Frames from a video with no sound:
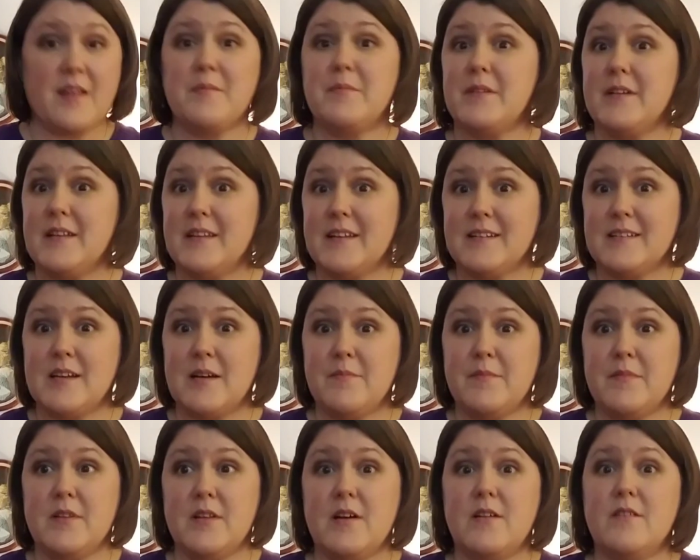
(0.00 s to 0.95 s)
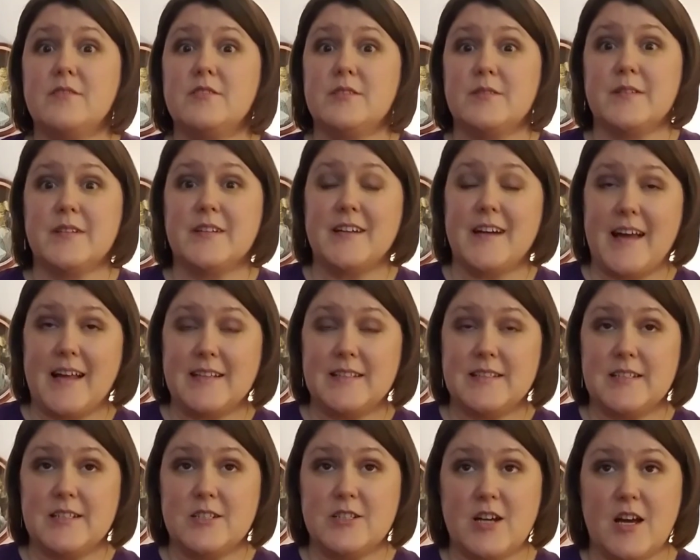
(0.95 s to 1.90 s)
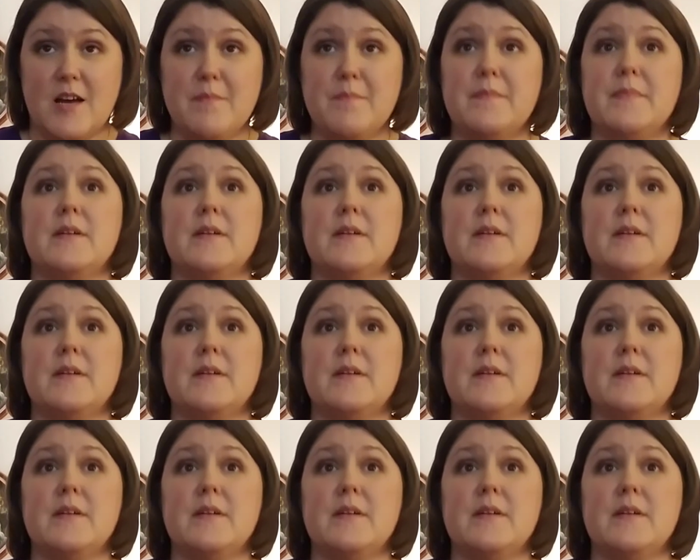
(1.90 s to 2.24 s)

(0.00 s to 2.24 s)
Put a link down below to her Etsy shop.